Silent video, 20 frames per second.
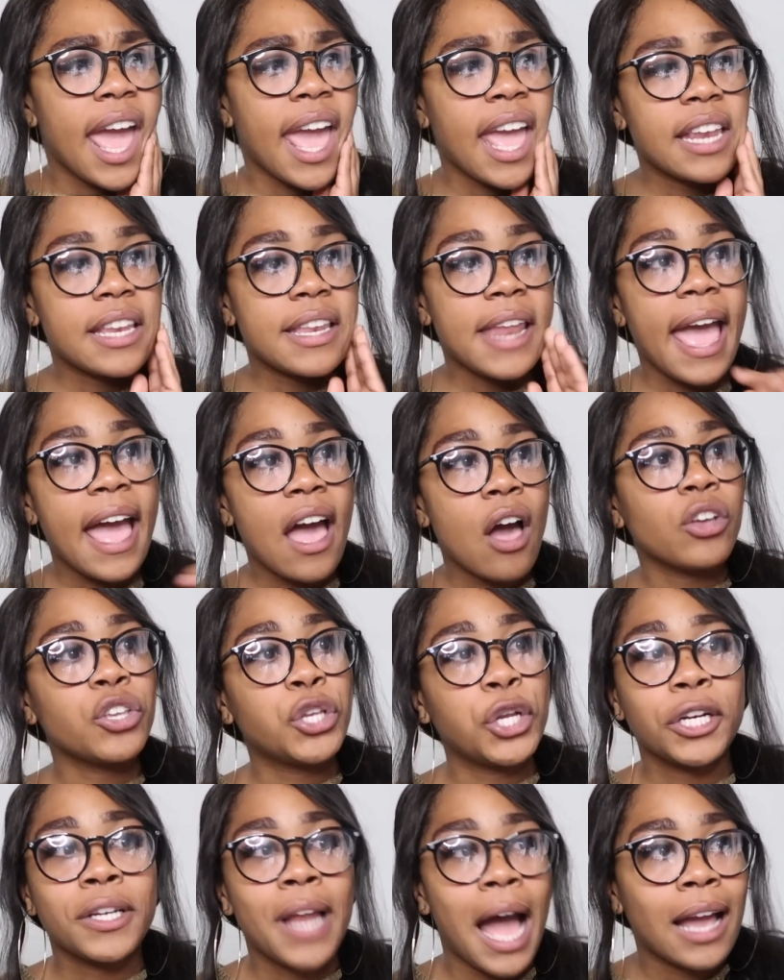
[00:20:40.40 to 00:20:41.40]
And now
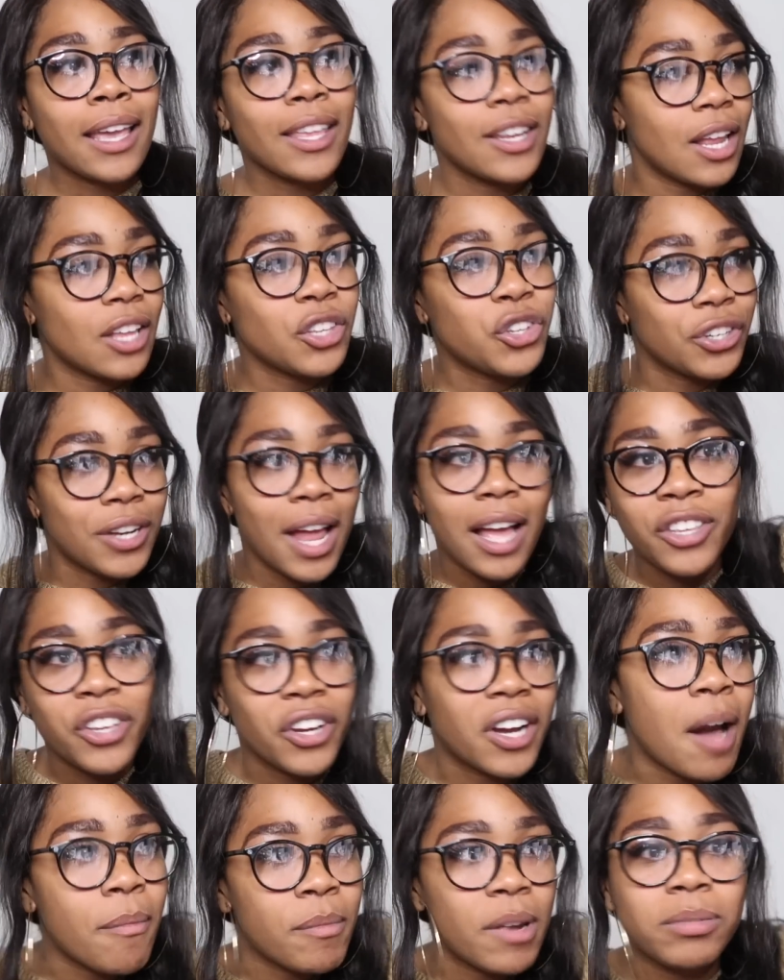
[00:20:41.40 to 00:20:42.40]

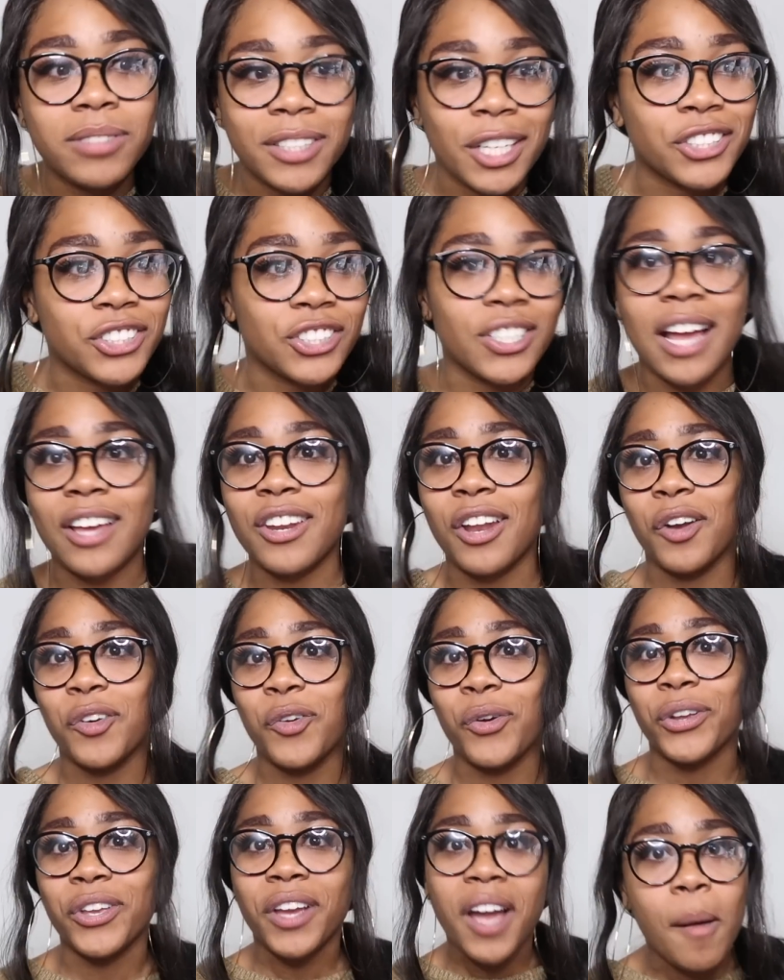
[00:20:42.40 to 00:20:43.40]
you're coming upstairs, you're knocking on
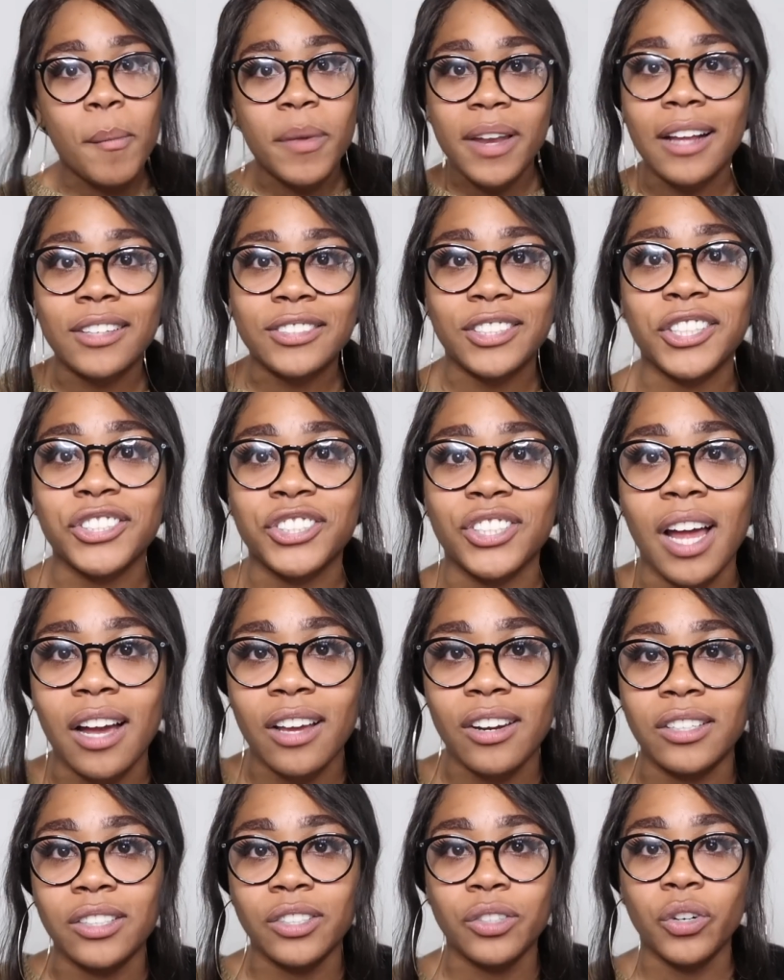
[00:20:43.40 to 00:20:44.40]
the door. You're coming downstairs, you're
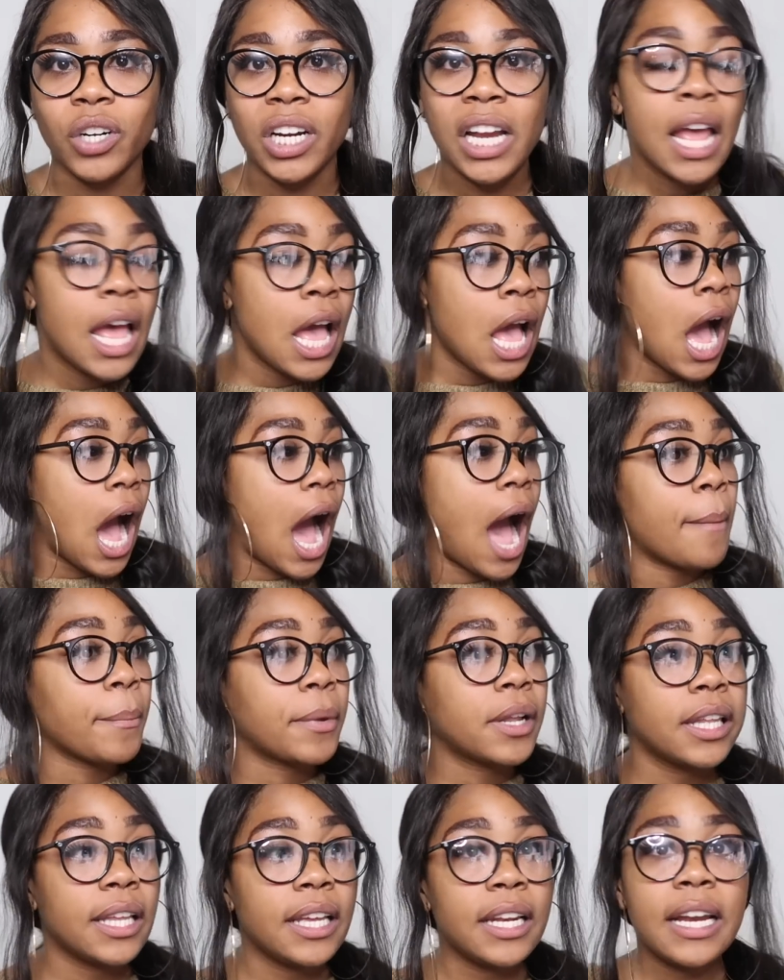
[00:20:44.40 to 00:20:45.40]
knocking on the door.
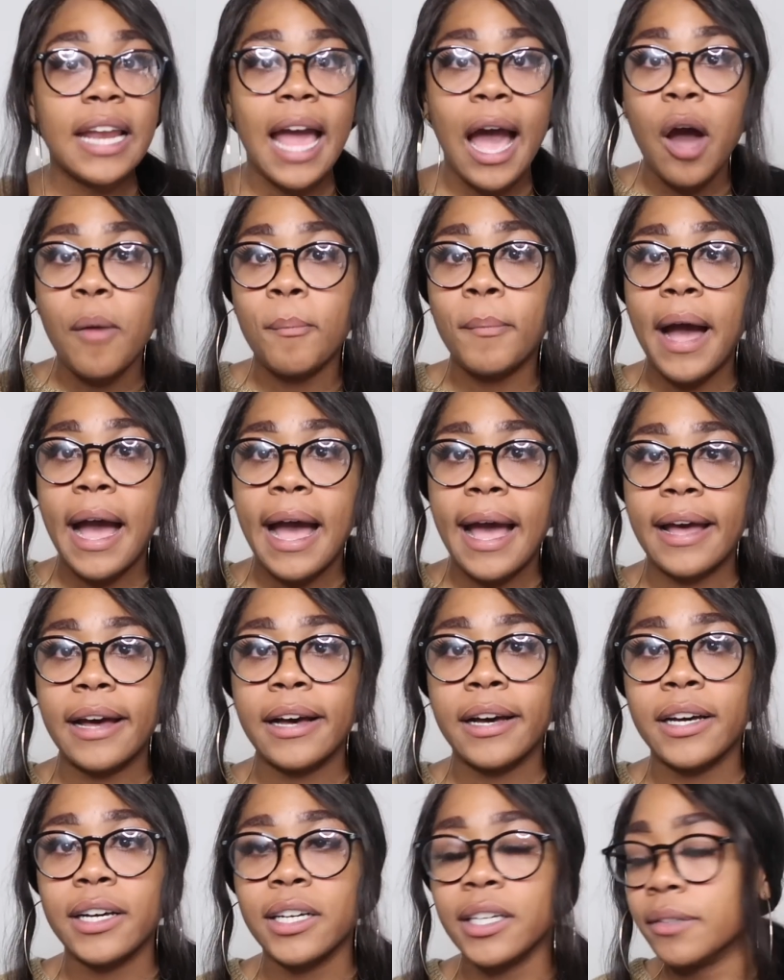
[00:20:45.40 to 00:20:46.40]
I'm cleaning out
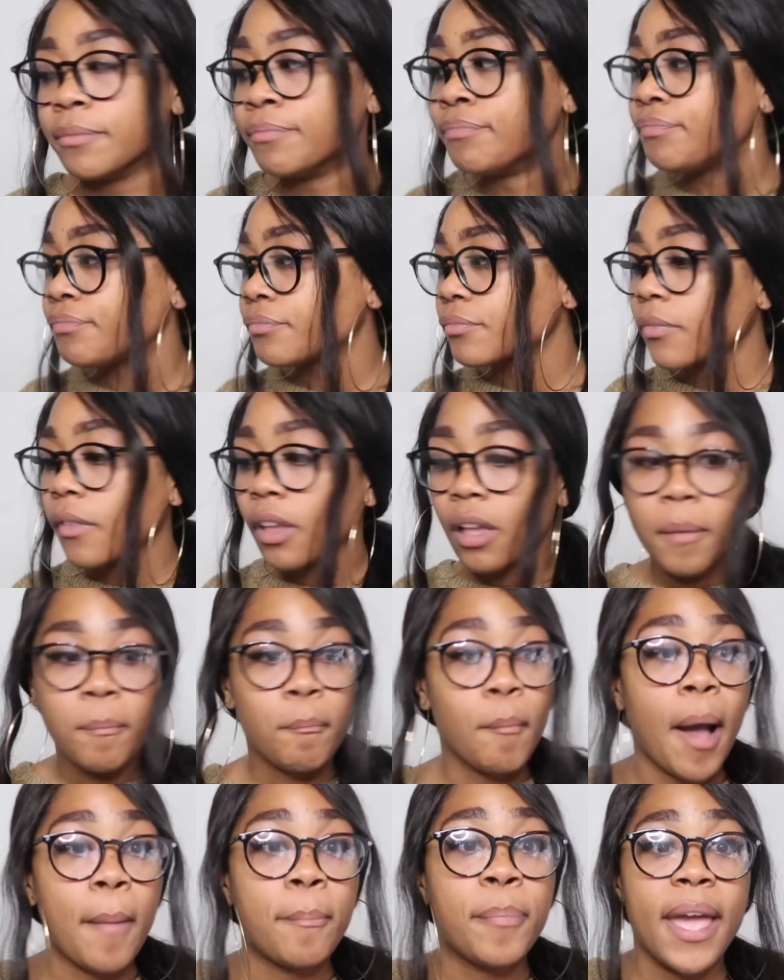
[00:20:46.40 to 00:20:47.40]
my
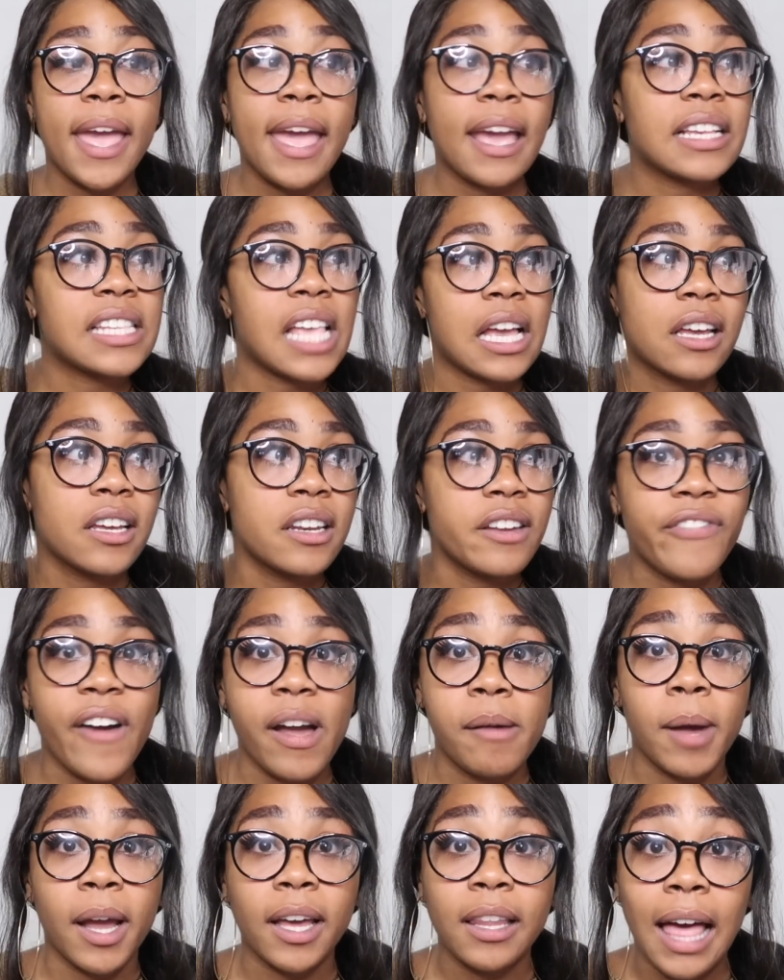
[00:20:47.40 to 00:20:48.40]
my bed because I couldn't
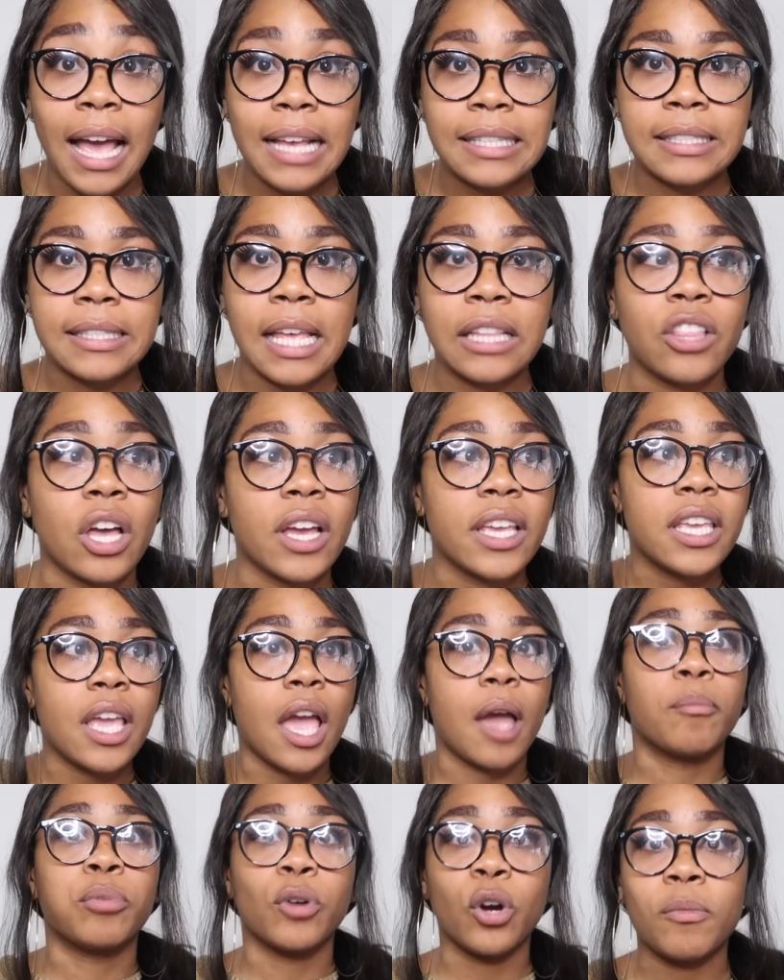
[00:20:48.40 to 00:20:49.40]
find my glasses. I thought he
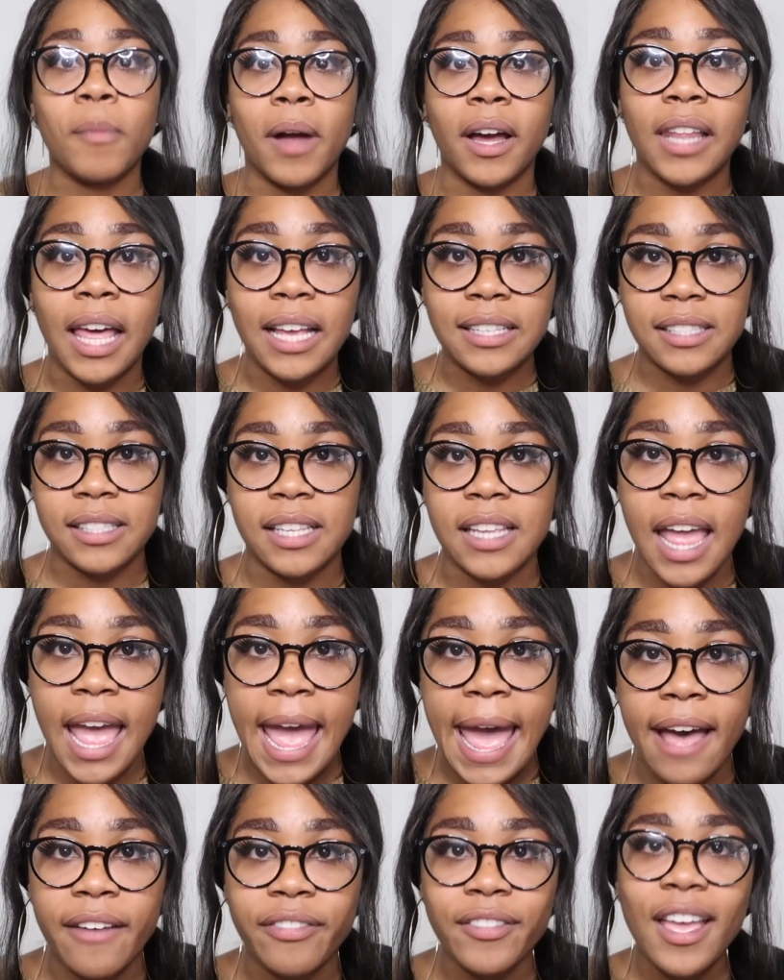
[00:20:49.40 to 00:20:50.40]
had broke my glasses in
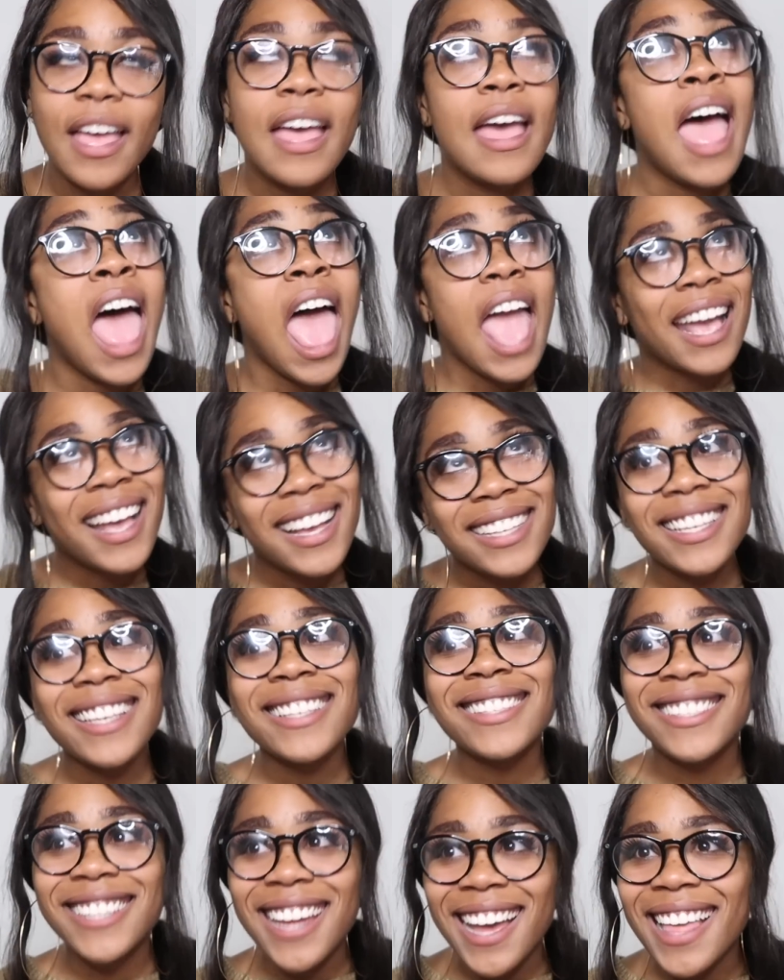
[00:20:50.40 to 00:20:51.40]
half. Because
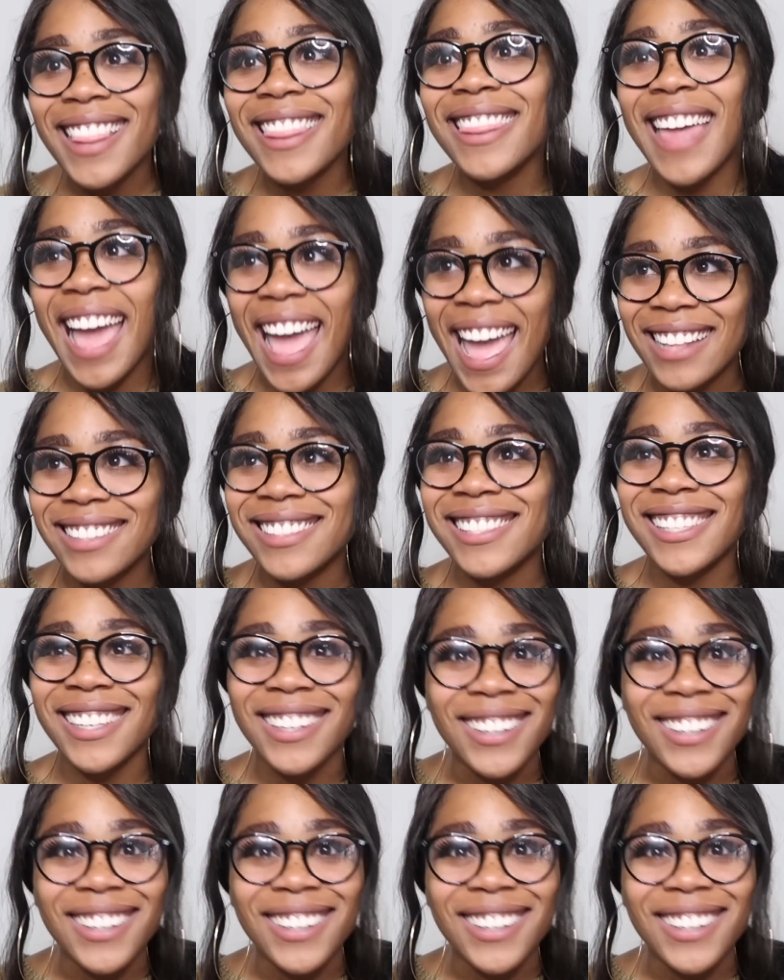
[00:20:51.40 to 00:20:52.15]
he's done that